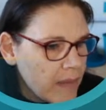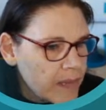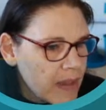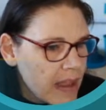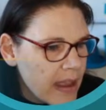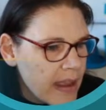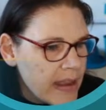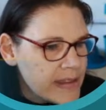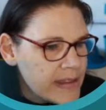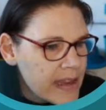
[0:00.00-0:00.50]

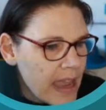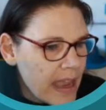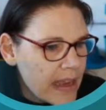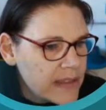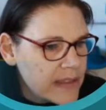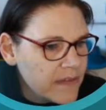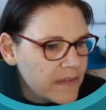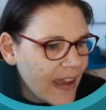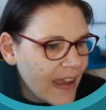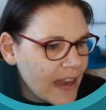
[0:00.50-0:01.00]
index
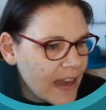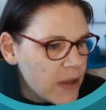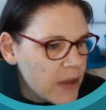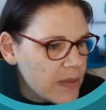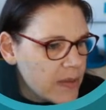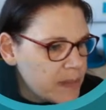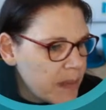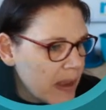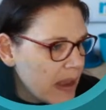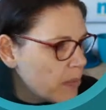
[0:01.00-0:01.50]
and value
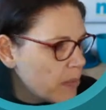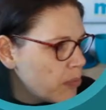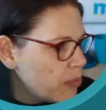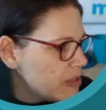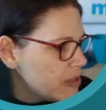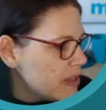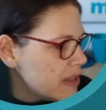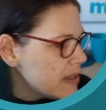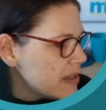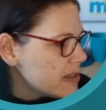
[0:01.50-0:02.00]
is being
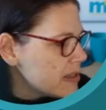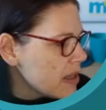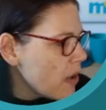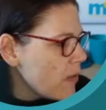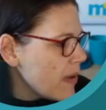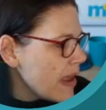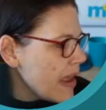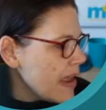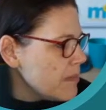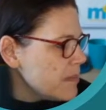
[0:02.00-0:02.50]
printed. So
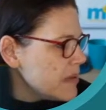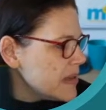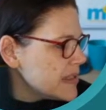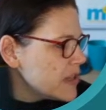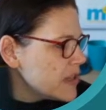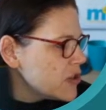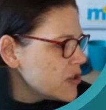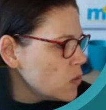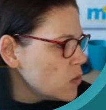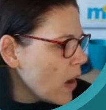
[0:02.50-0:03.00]
in
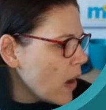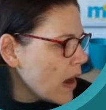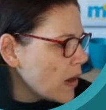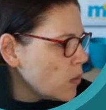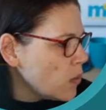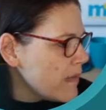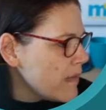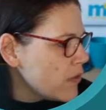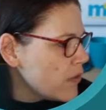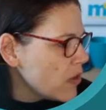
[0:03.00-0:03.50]
position 1
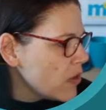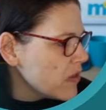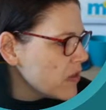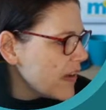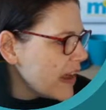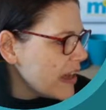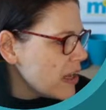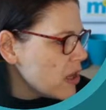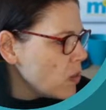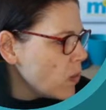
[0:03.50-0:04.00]
we've got the
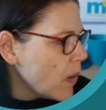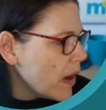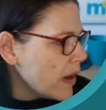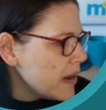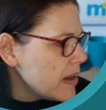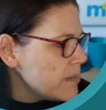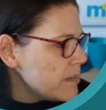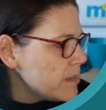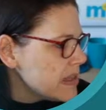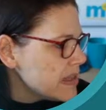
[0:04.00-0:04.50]
value 1,
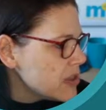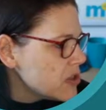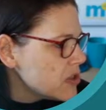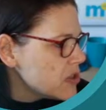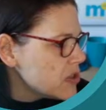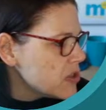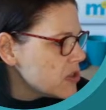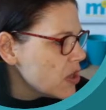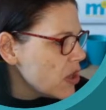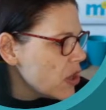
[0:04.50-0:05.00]
in
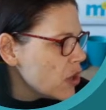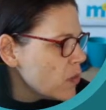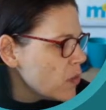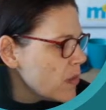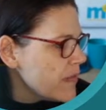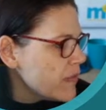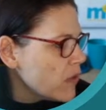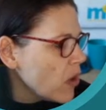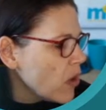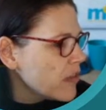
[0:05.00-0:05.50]
position 2
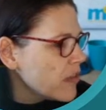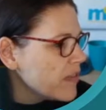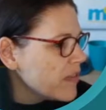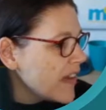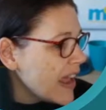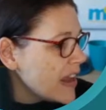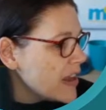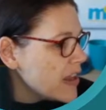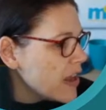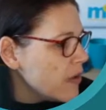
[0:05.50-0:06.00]
we've got the
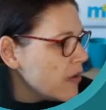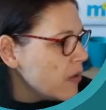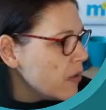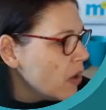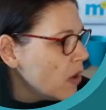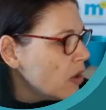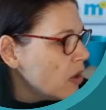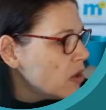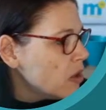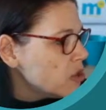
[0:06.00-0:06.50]
value
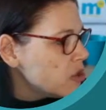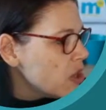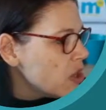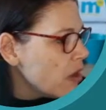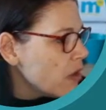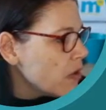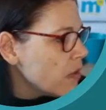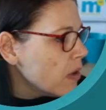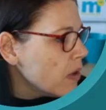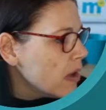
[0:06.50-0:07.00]

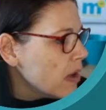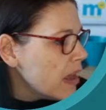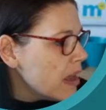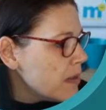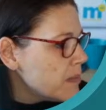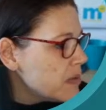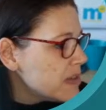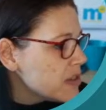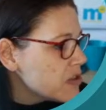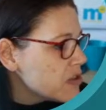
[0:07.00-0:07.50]
2, in
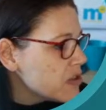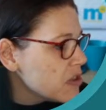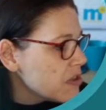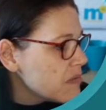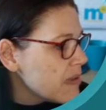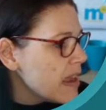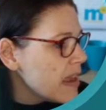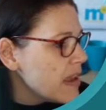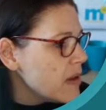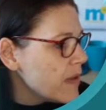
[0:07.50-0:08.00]
position
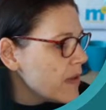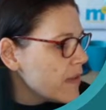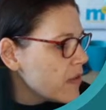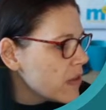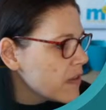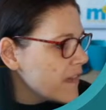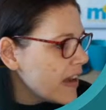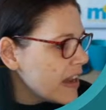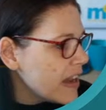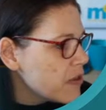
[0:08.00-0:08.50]
3 we've got
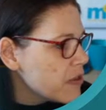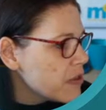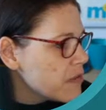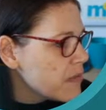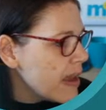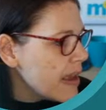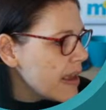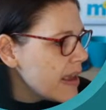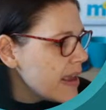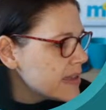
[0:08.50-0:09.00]
the value
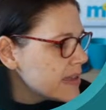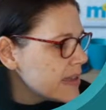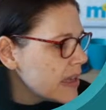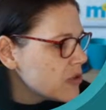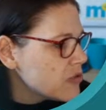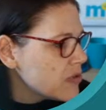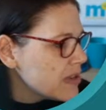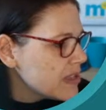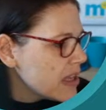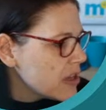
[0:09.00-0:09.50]
3,
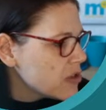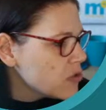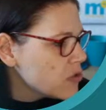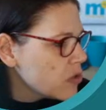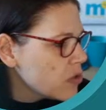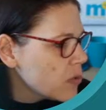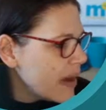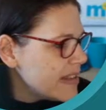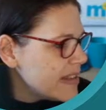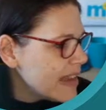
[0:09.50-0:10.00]
etc, etc, all
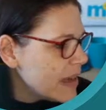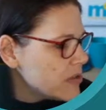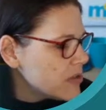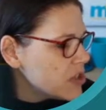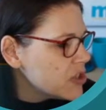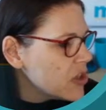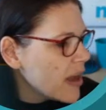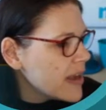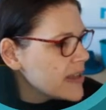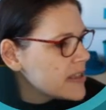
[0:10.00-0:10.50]
the way down
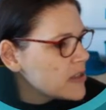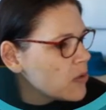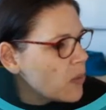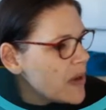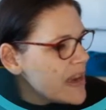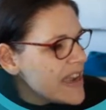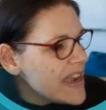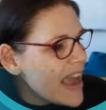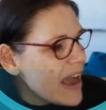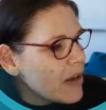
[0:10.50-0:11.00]
to 9. So
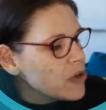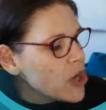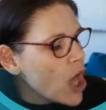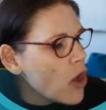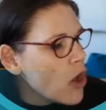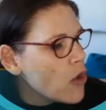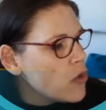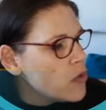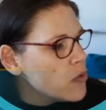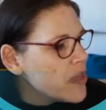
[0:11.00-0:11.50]
we now
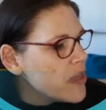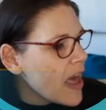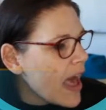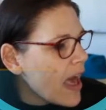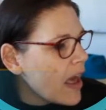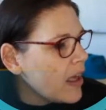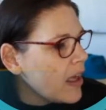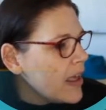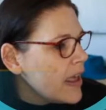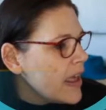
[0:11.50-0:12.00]
know
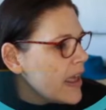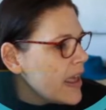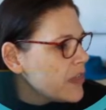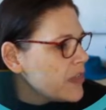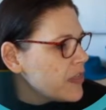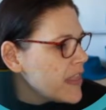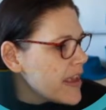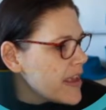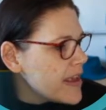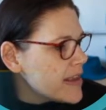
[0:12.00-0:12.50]
that
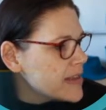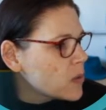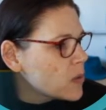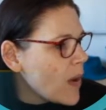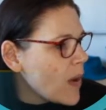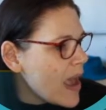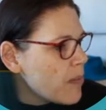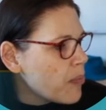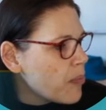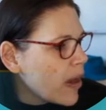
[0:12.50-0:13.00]
the
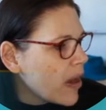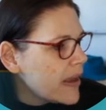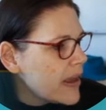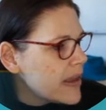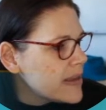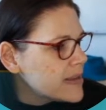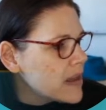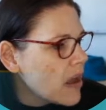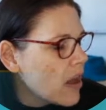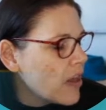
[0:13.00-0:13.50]
square
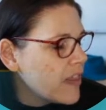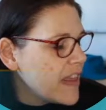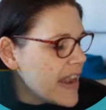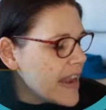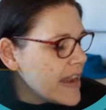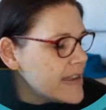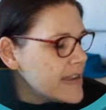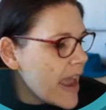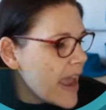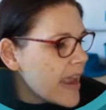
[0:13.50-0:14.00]
brackets are the
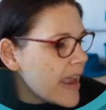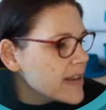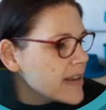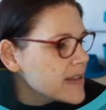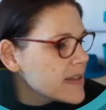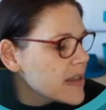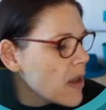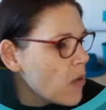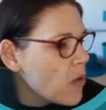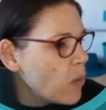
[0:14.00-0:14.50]
index,
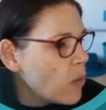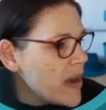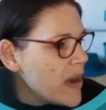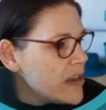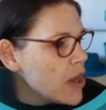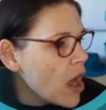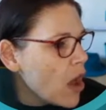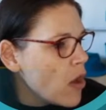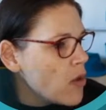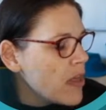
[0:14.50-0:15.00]
so we
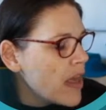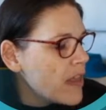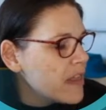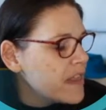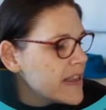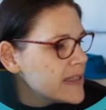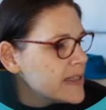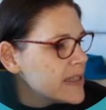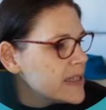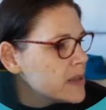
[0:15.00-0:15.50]
know that
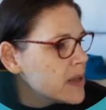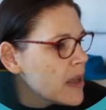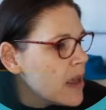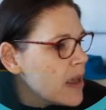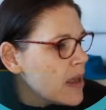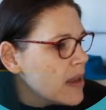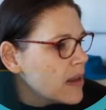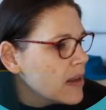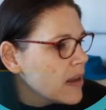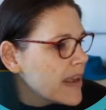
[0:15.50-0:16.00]
this is
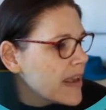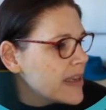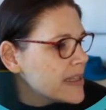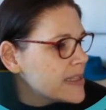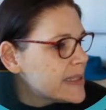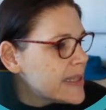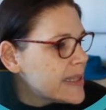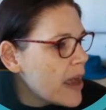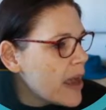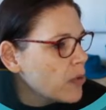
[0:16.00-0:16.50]
like
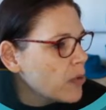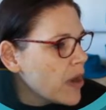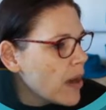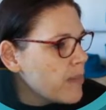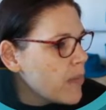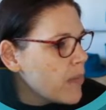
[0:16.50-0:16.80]
cell number